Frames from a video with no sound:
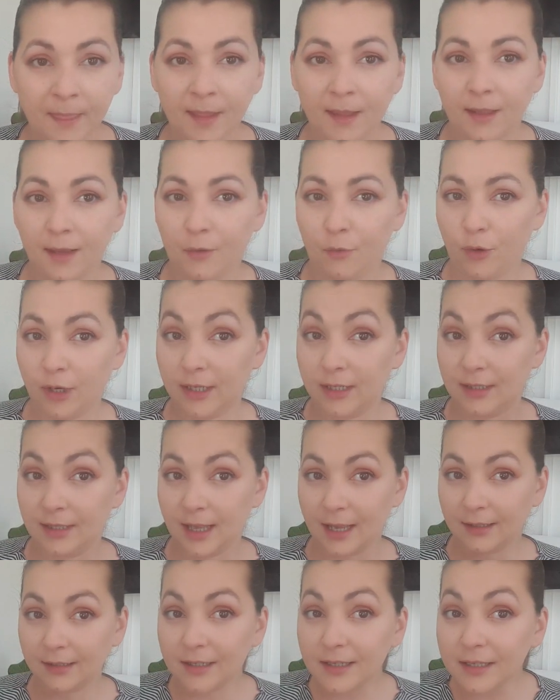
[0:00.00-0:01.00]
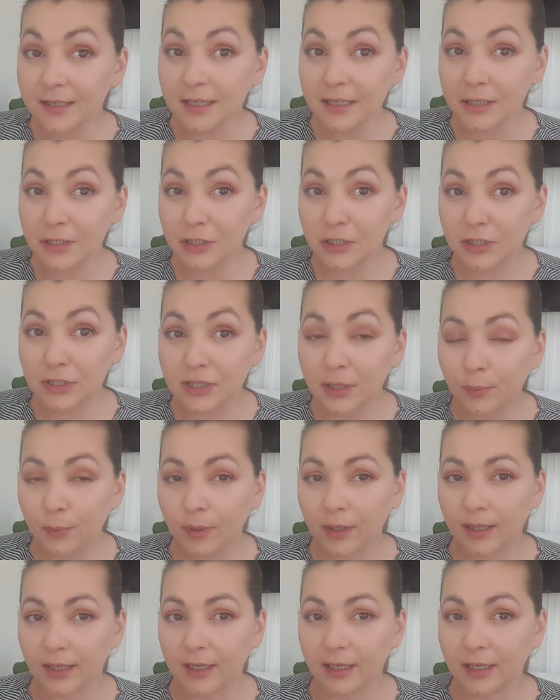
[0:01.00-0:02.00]
And when that EC is
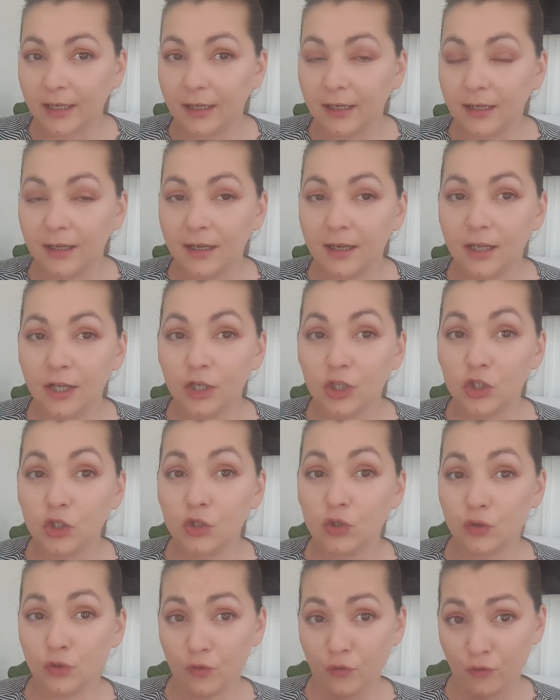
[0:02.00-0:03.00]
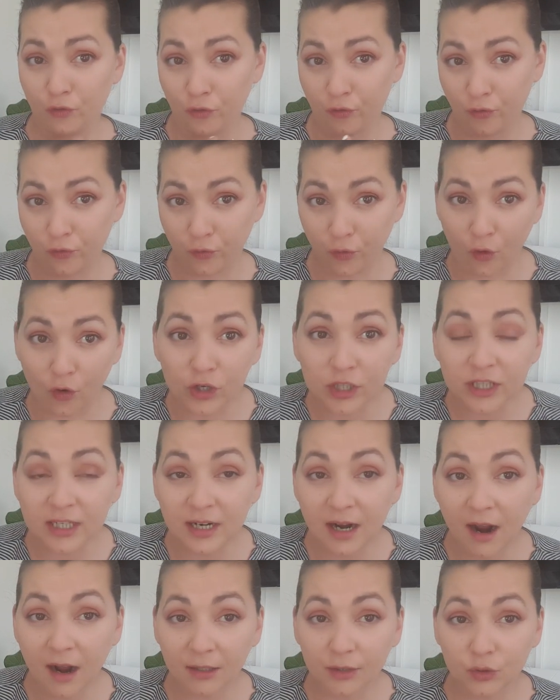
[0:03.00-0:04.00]
doubling to
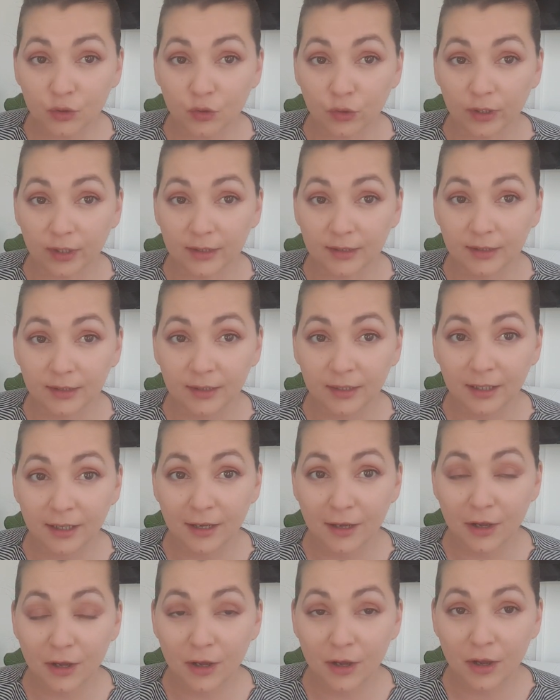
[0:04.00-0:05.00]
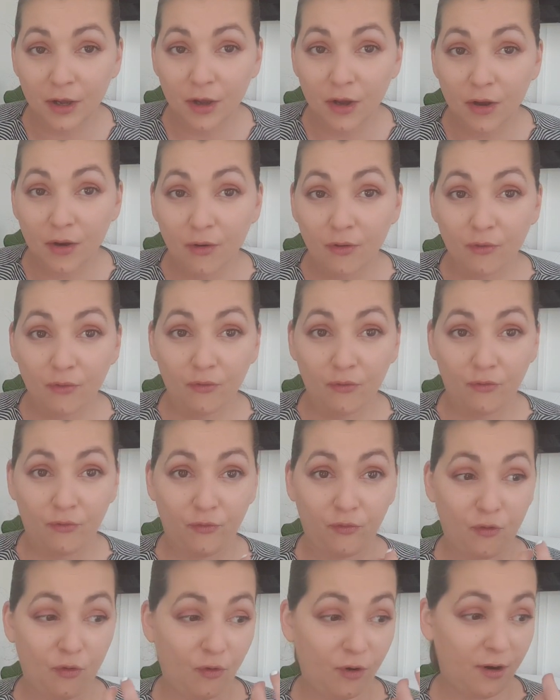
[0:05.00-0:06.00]
1400
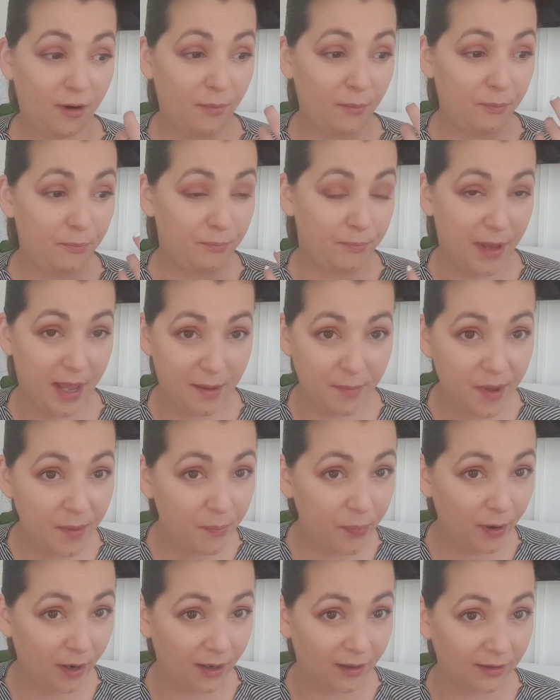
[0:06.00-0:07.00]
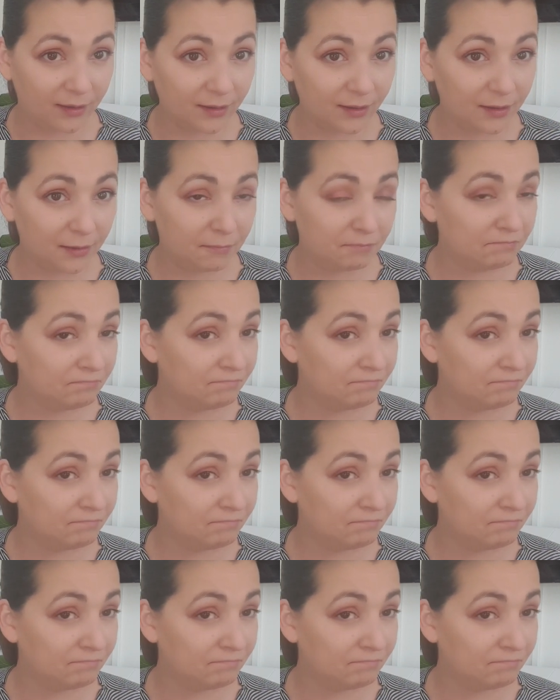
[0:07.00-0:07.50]
for a baby plant,